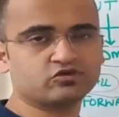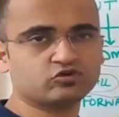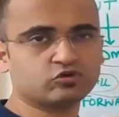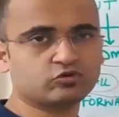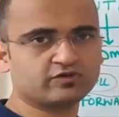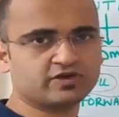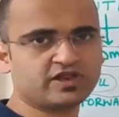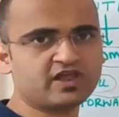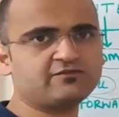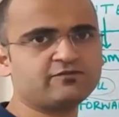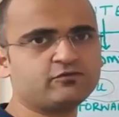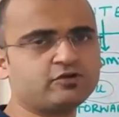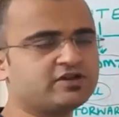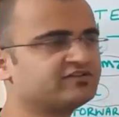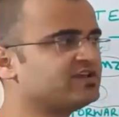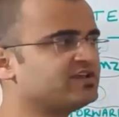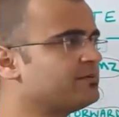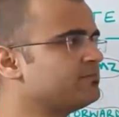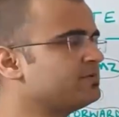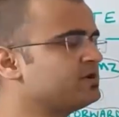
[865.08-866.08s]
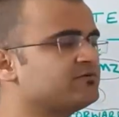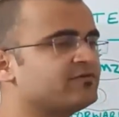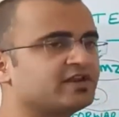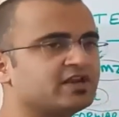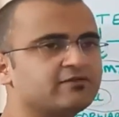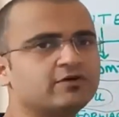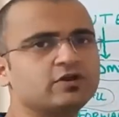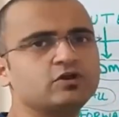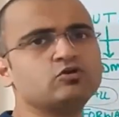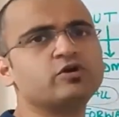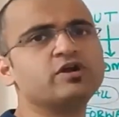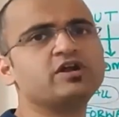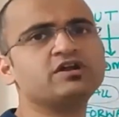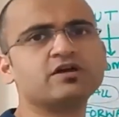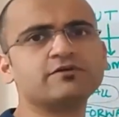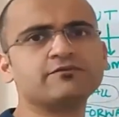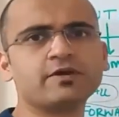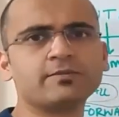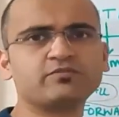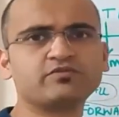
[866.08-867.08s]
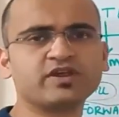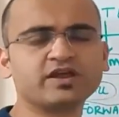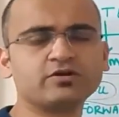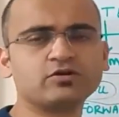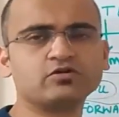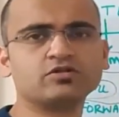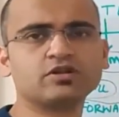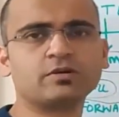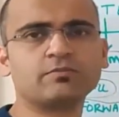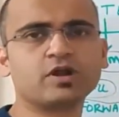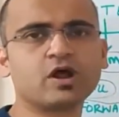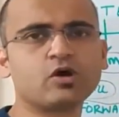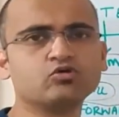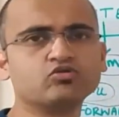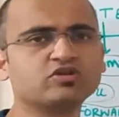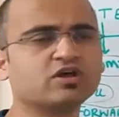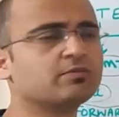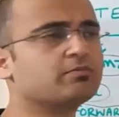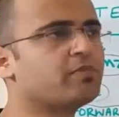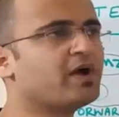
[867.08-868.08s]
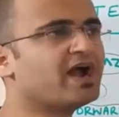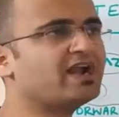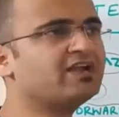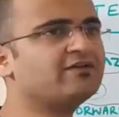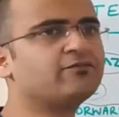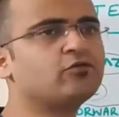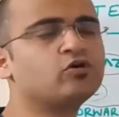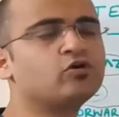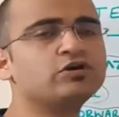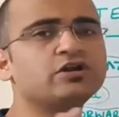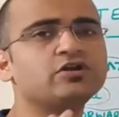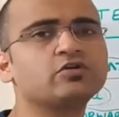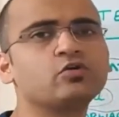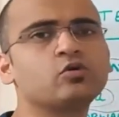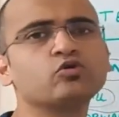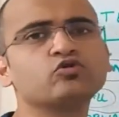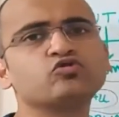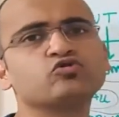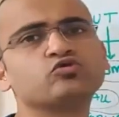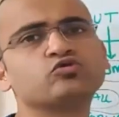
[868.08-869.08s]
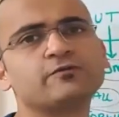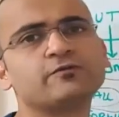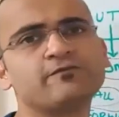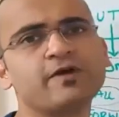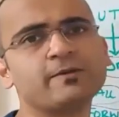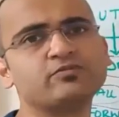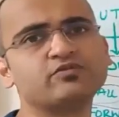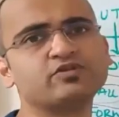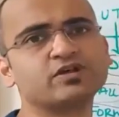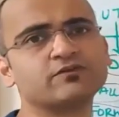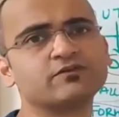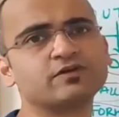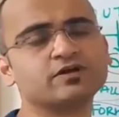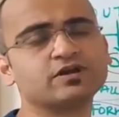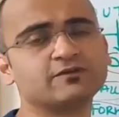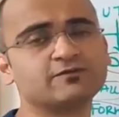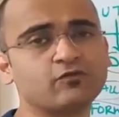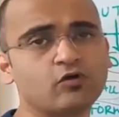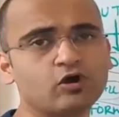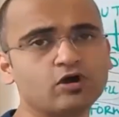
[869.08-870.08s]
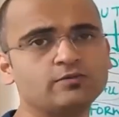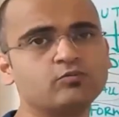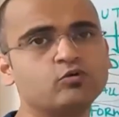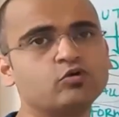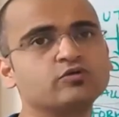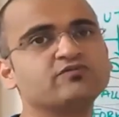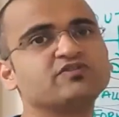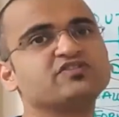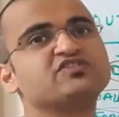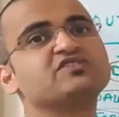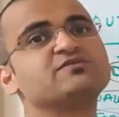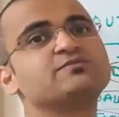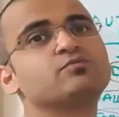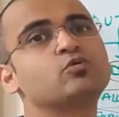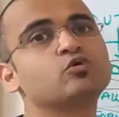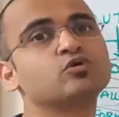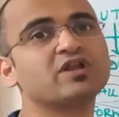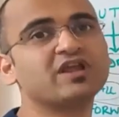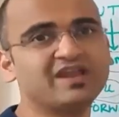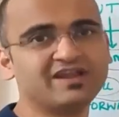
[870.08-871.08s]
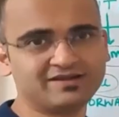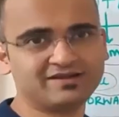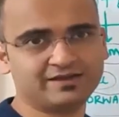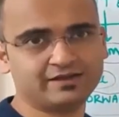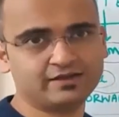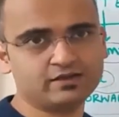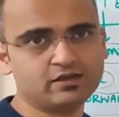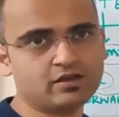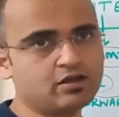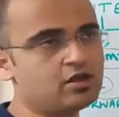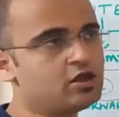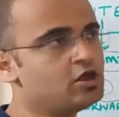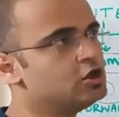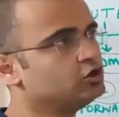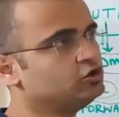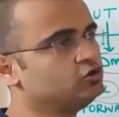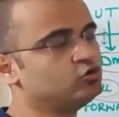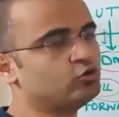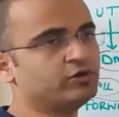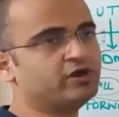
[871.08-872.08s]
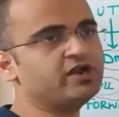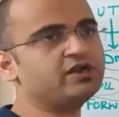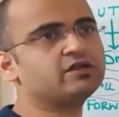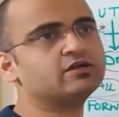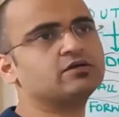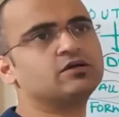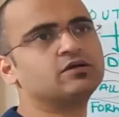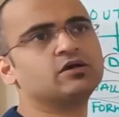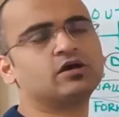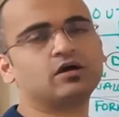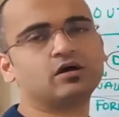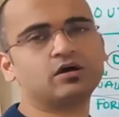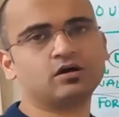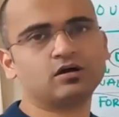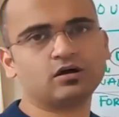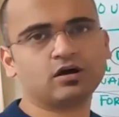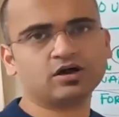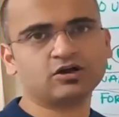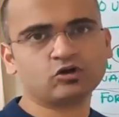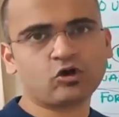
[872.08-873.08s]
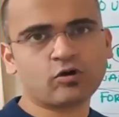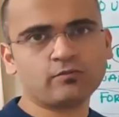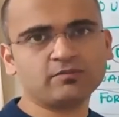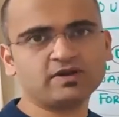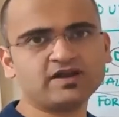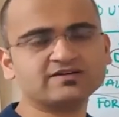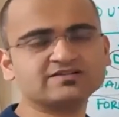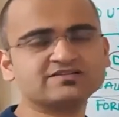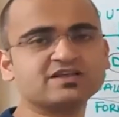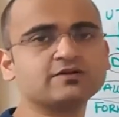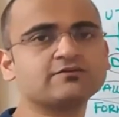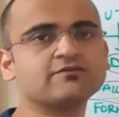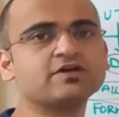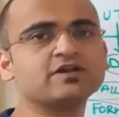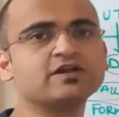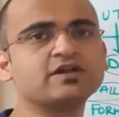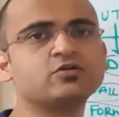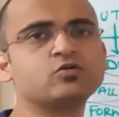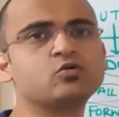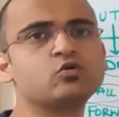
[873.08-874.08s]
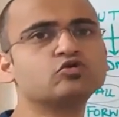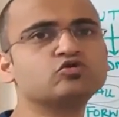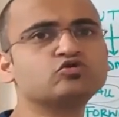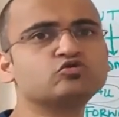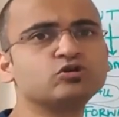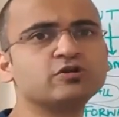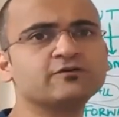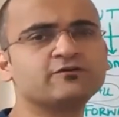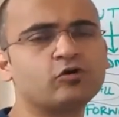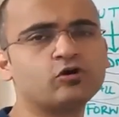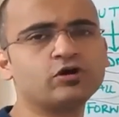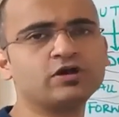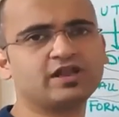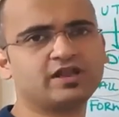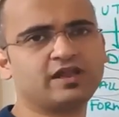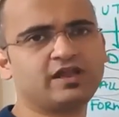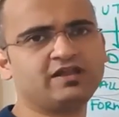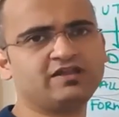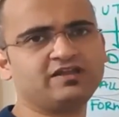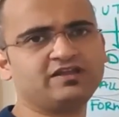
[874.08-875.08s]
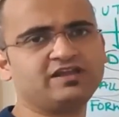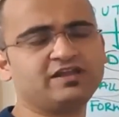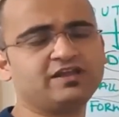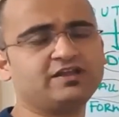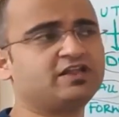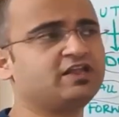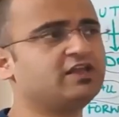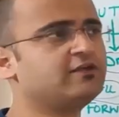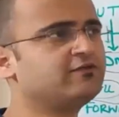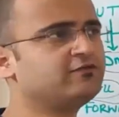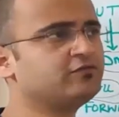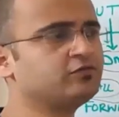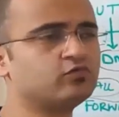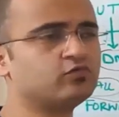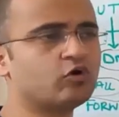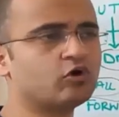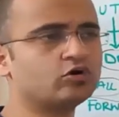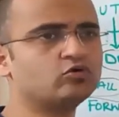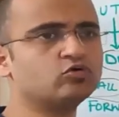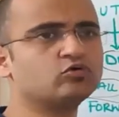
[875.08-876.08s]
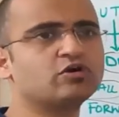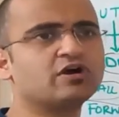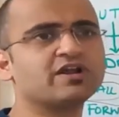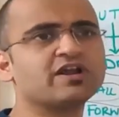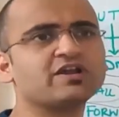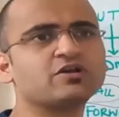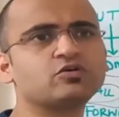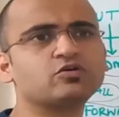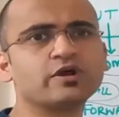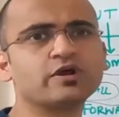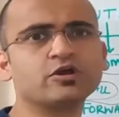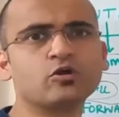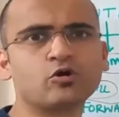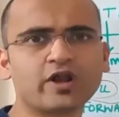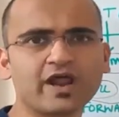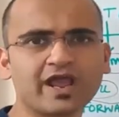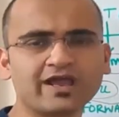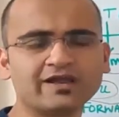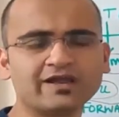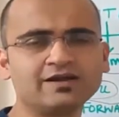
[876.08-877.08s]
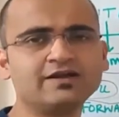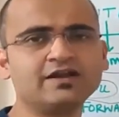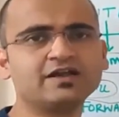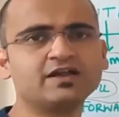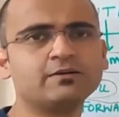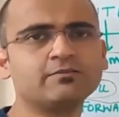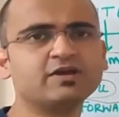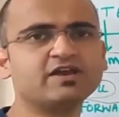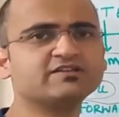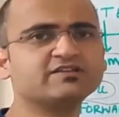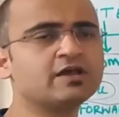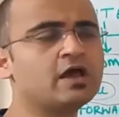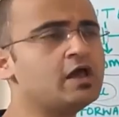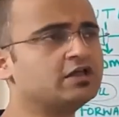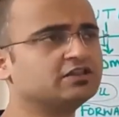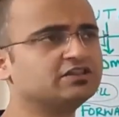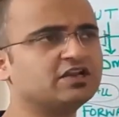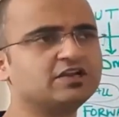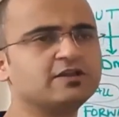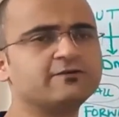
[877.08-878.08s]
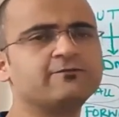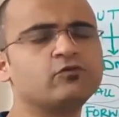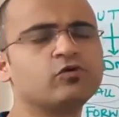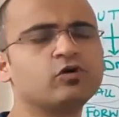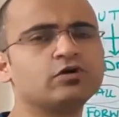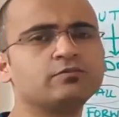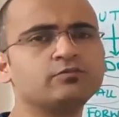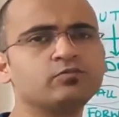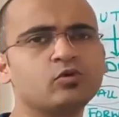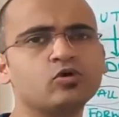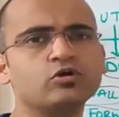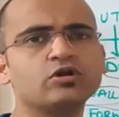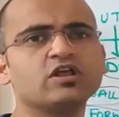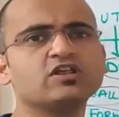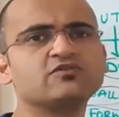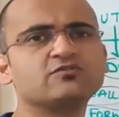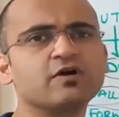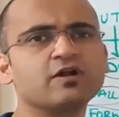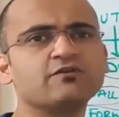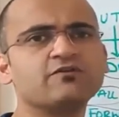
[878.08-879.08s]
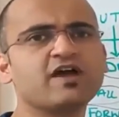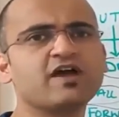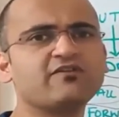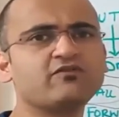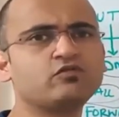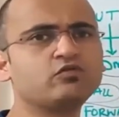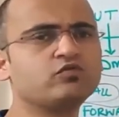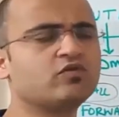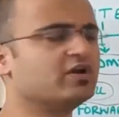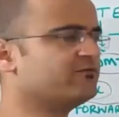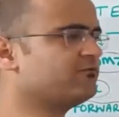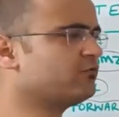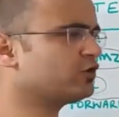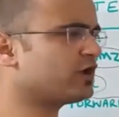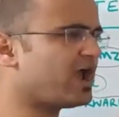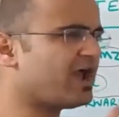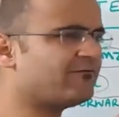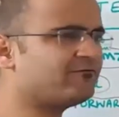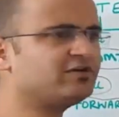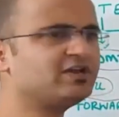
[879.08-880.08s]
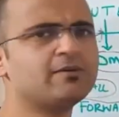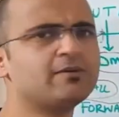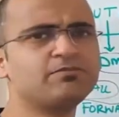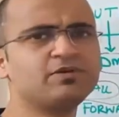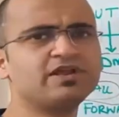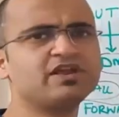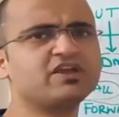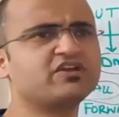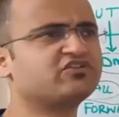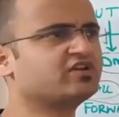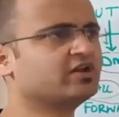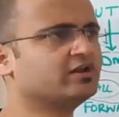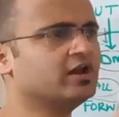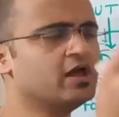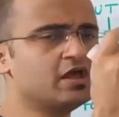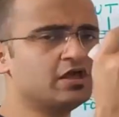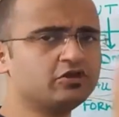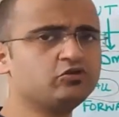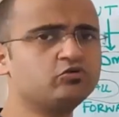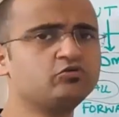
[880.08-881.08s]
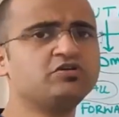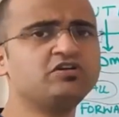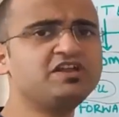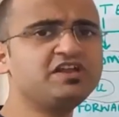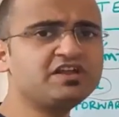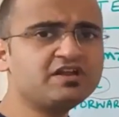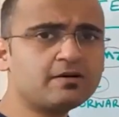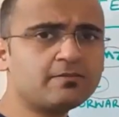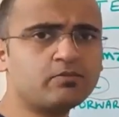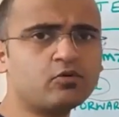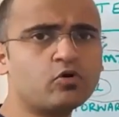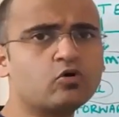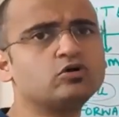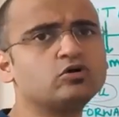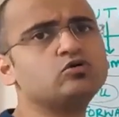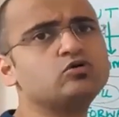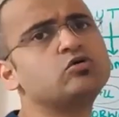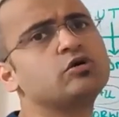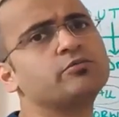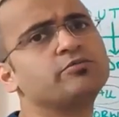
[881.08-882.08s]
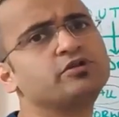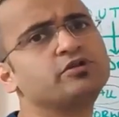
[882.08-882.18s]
So take for example, whenever you hit a website on the browser, by default it goes to the web server default port, which is port 80. You hit a Tomcat server, it goes to default 8080. If you want to connect to an Oracle database, the default port is 1521. For every application, you need a port to